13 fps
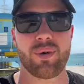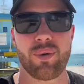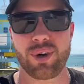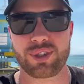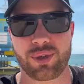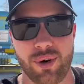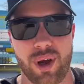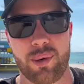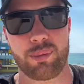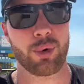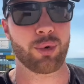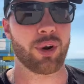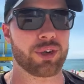What's going on,
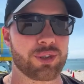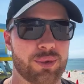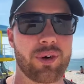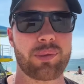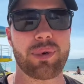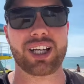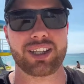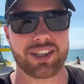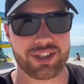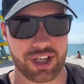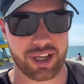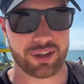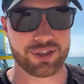bull runners? Welcome back to the
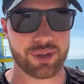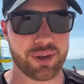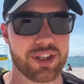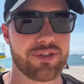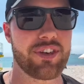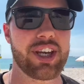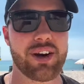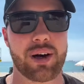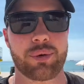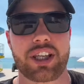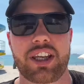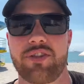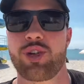channel. So in this video, I
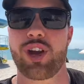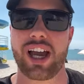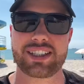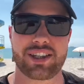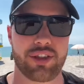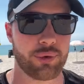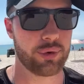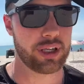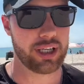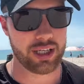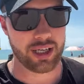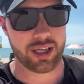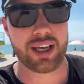want to give you guys
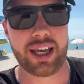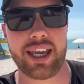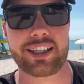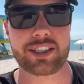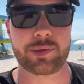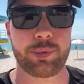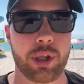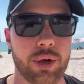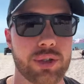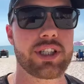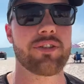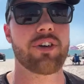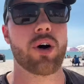3
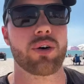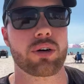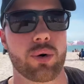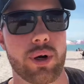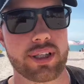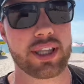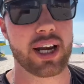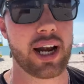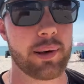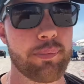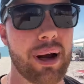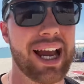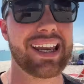explosive altcoins that
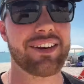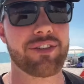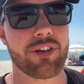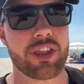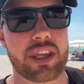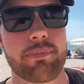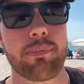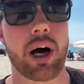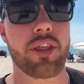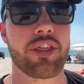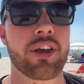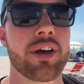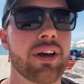I'm buying for the
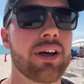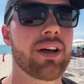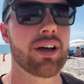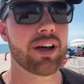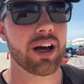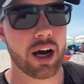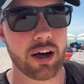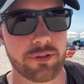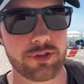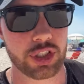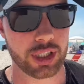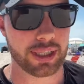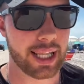month of
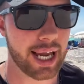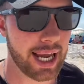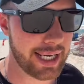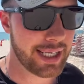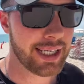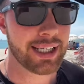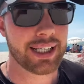July.